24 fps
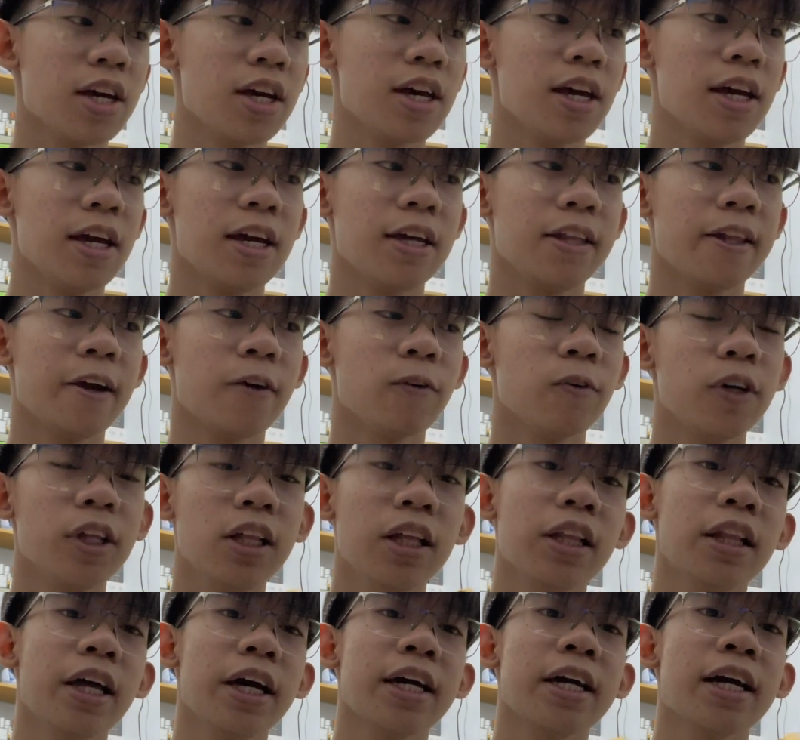and I
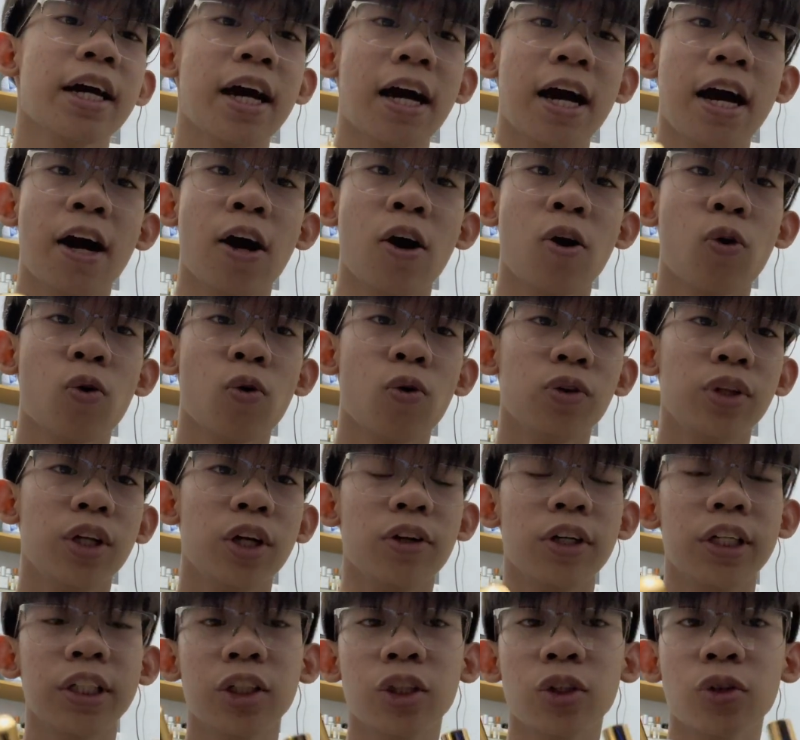really like how
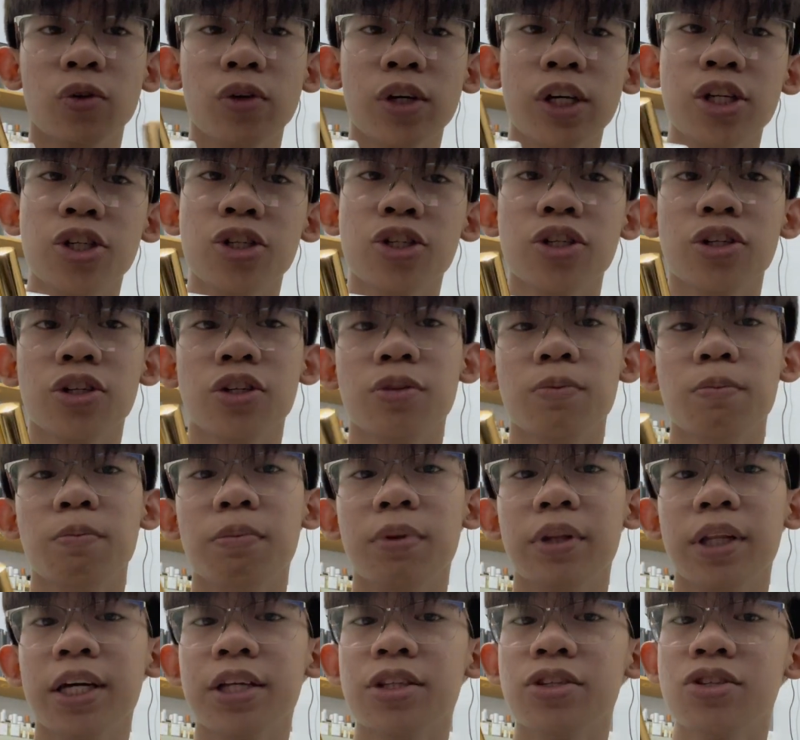their iteration
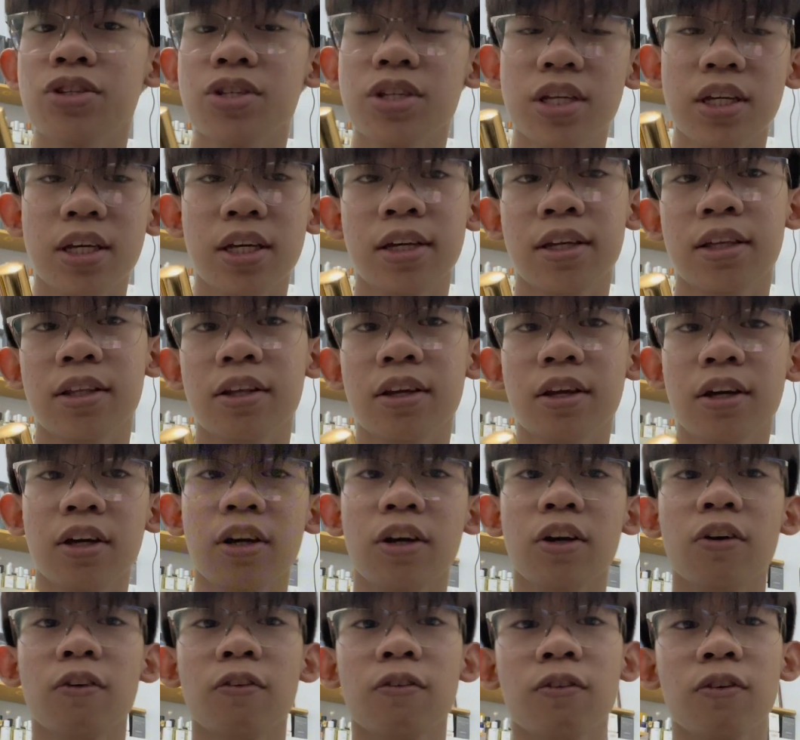blends in
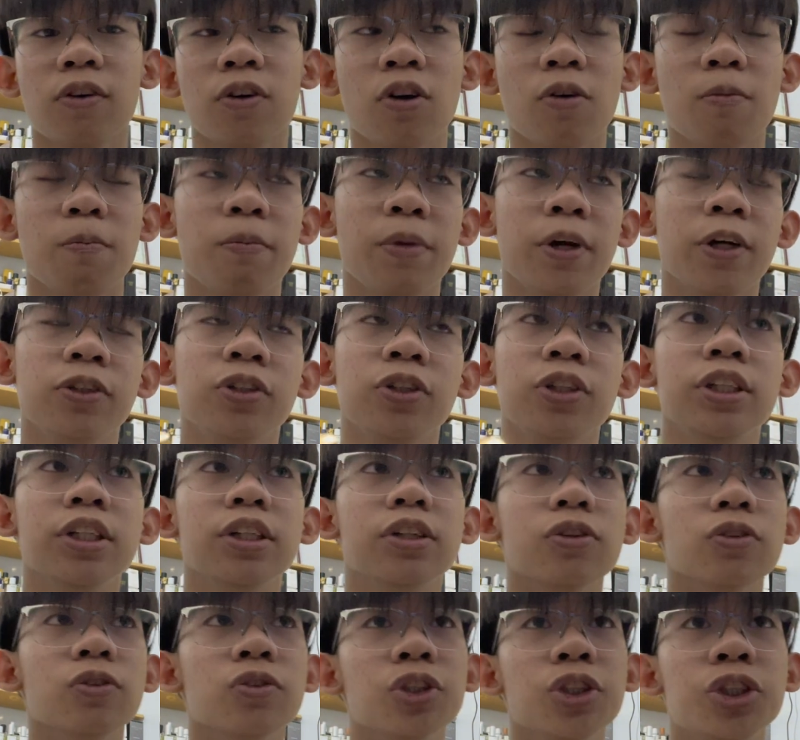compared to the
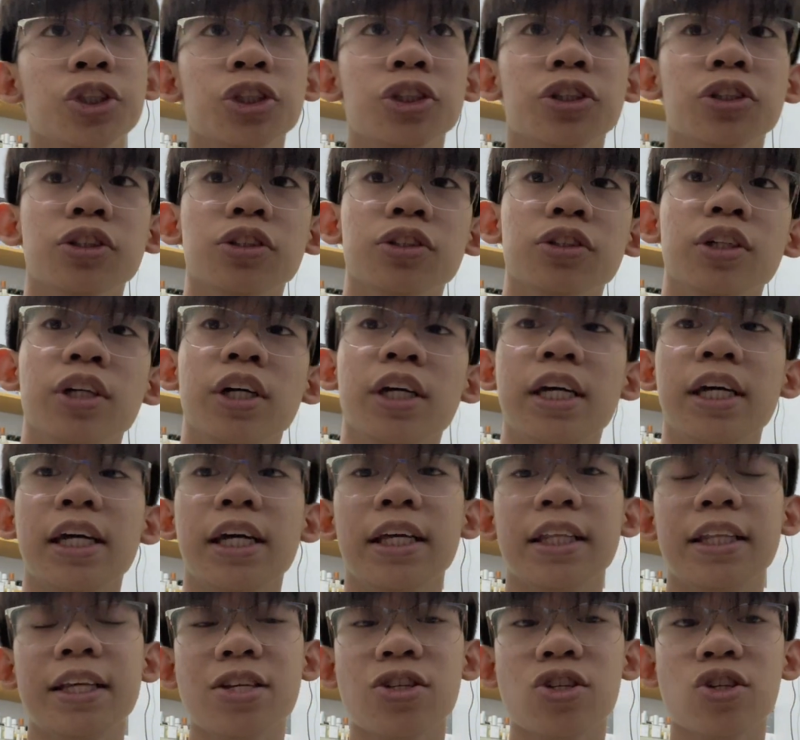original.
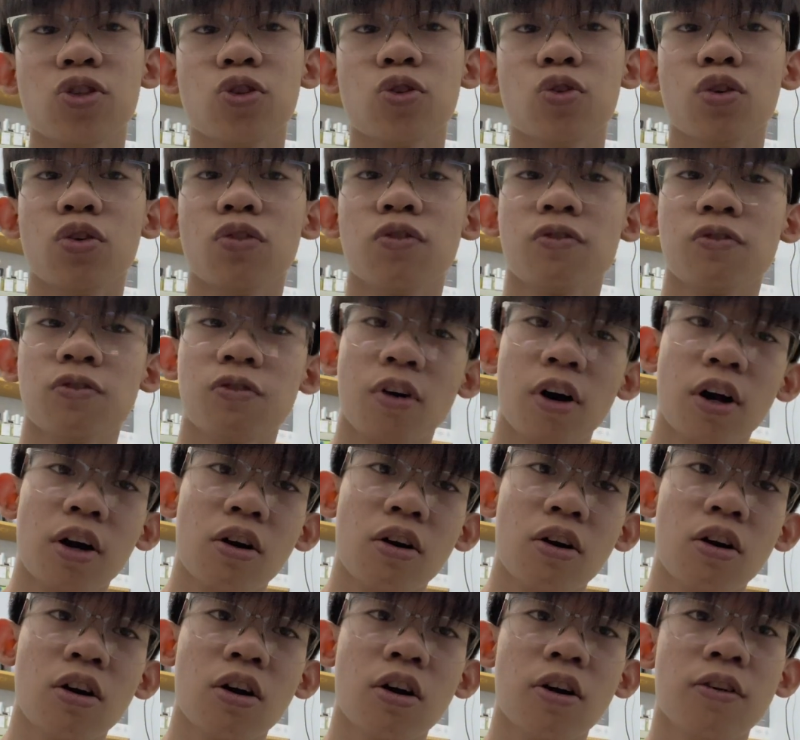It isn't too
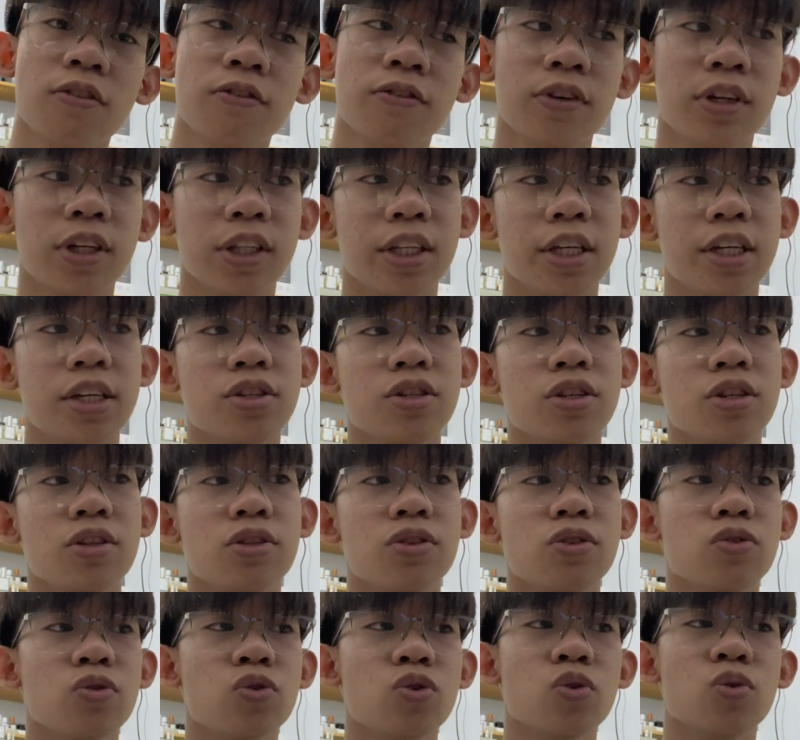far off, it isn't
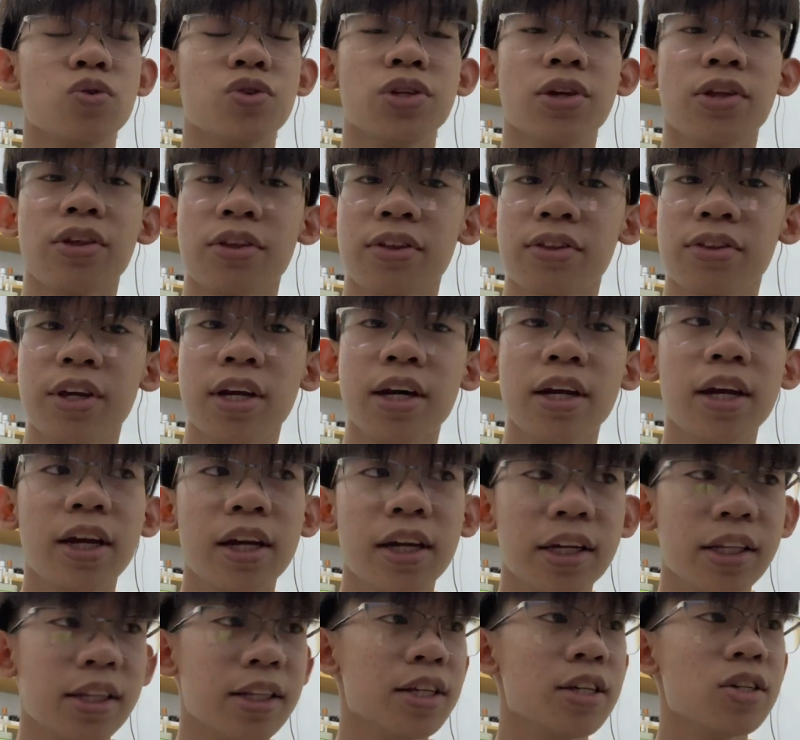too
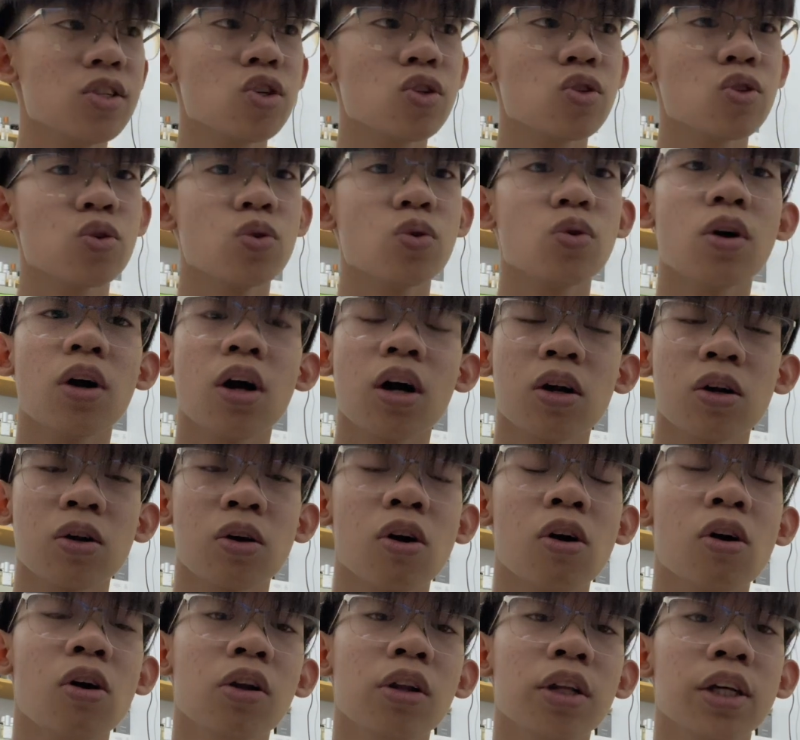synthetic, it isn't too
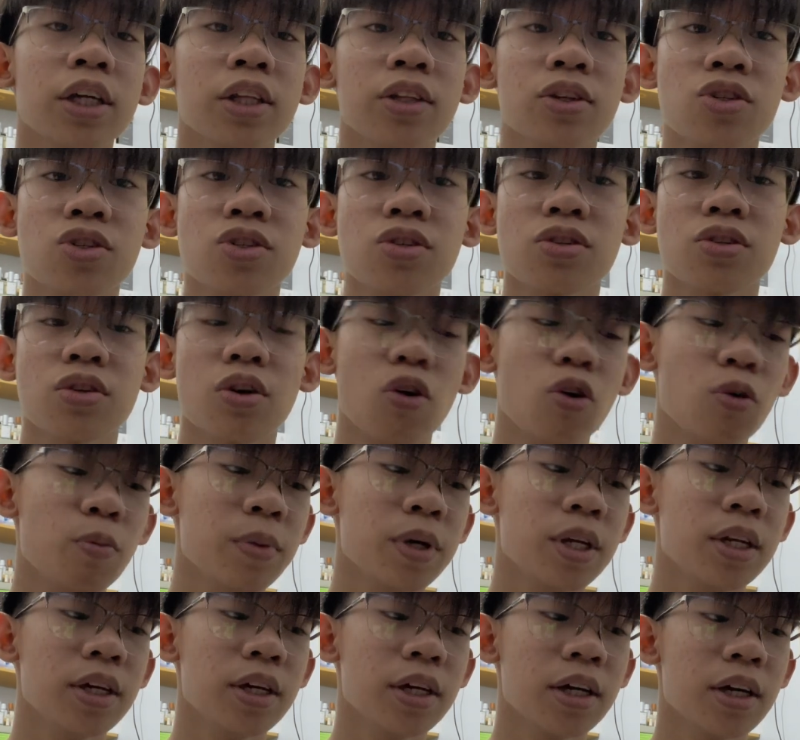alcoholic in this
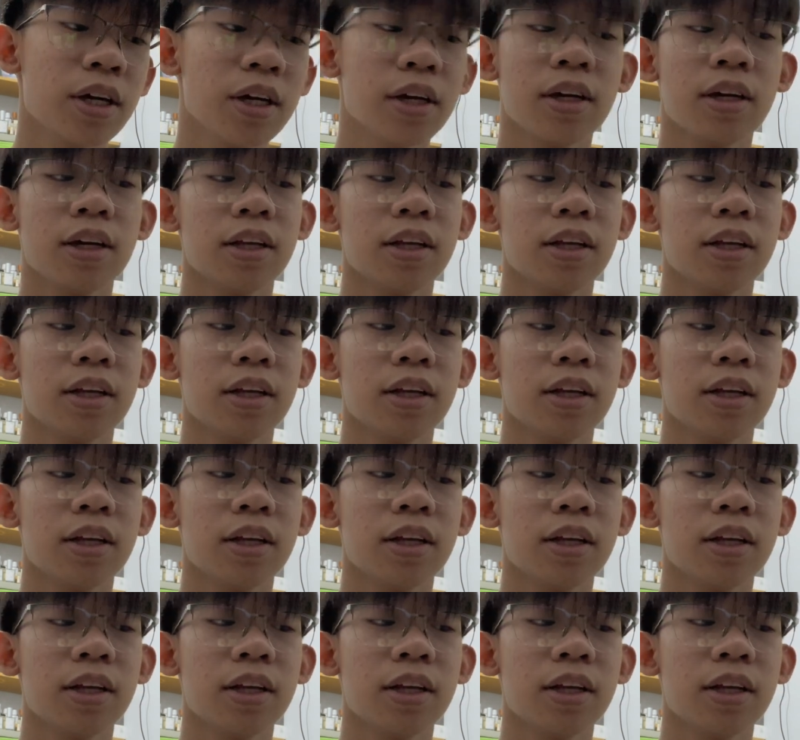opening.